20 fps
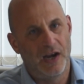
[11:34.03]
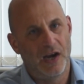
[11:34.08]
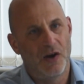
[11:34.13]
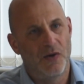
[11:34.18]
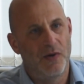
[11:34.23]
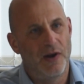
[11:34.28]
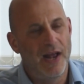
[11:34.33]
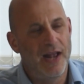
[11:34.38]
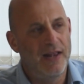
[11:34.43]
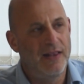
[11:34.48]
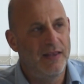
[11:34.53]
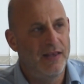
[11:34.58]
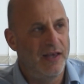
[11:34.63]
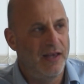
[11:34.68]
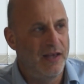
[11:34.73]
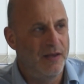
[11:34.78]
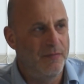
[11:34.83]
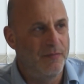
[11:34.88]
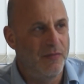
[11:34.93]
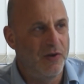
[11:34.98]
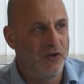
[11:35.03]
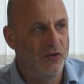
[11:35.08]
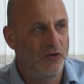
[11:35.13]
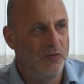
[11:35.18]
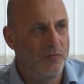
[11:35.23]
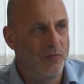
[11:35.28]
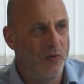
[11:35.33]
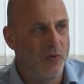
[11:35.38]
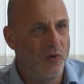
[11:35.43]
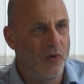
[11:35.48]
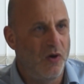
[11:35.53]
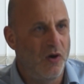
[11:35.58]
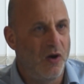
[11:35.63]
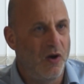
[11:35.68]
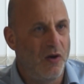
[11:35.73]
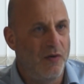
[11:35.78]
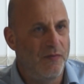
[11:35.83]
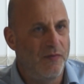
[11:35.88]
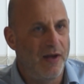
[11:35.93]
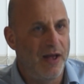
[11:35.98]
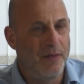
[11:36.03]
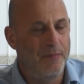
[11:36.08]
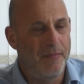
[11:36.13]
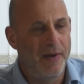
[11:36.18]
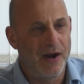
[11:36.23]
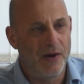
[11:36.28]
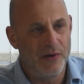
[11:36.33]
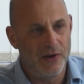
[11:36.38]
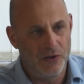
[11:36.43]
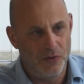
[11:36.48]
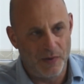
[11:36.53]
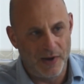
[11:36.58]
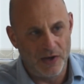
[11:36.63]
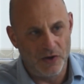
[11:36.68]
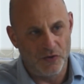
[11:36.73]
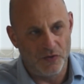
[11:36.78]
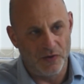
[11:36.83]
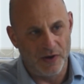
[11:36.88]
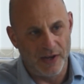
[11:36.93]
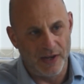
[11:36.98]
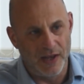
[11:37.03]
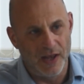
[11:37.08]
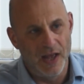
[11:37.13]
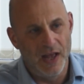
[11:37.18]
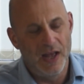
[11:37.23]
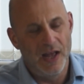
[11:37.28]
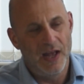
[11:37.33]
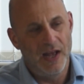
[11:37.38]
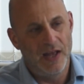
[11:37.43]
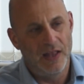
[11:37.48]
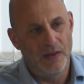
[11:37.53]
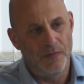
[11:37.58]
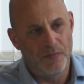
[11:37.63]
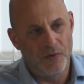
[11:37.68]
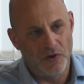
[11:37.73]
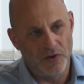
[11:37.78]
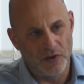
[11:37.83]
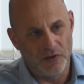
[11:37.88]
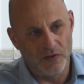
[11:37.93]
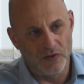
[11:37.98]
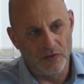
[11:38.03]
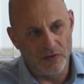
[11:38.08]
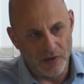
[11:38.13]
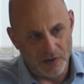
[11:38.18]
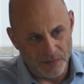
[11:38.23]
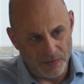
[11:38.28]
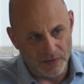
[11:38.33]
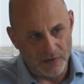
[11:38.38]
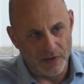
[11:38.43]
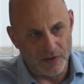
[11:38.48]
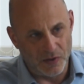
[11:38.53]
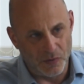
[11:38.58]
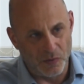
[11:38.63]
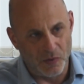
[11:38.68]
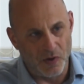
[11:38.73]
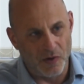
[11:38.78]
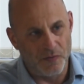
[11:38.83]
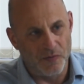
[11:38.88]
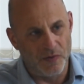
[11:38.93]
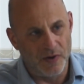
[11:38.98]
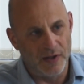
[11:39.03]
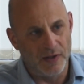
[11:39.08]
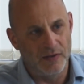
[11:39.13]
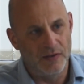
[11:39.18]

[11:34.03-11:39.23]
creating much more of a barrier to entry in the products and services that we're offering.